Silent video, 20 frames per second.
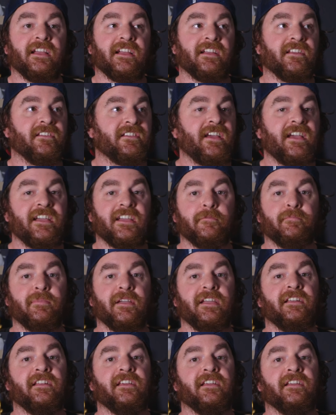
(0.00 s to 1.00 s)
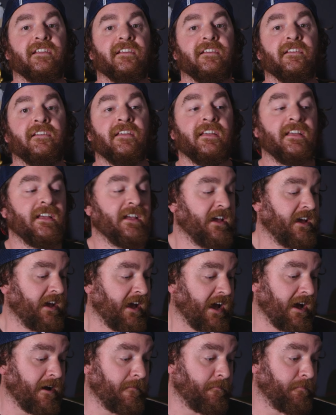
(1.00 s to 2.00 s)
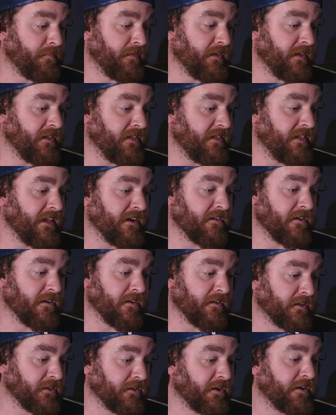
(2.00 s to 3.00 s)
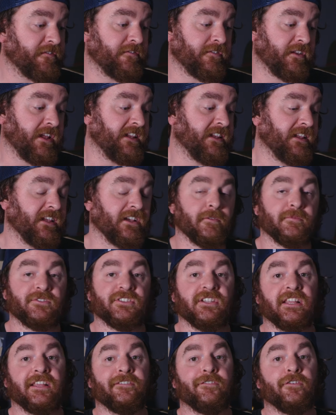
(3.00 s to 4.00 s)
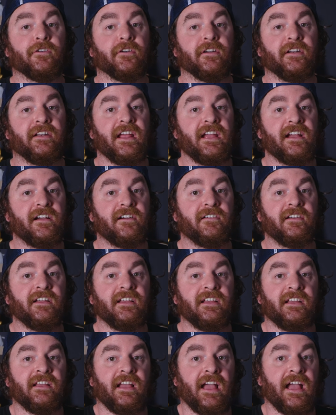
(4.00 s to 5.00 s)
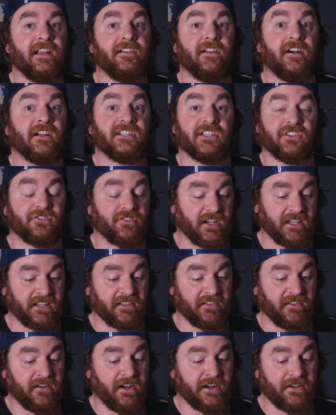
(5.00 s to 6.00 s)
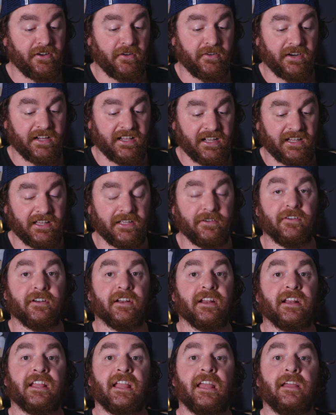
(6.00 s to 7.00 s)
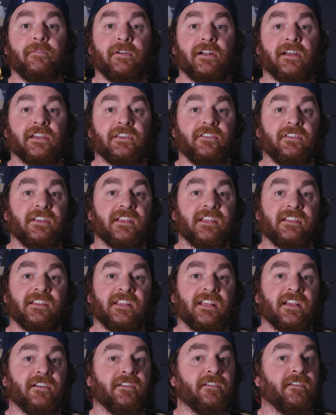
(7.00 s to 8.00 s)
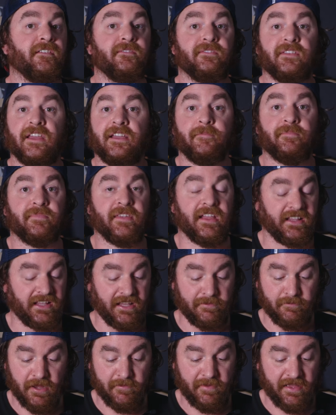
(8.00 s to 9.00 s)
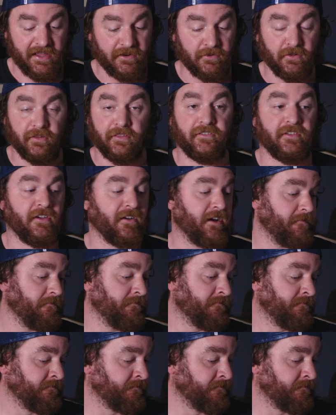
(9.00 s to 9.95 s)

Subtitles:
It can take a beating. There are a lot of lens options for it now, and I just trust it. I know exactly what I'm going to get when I use it. So yeah, it's in my bag all the time.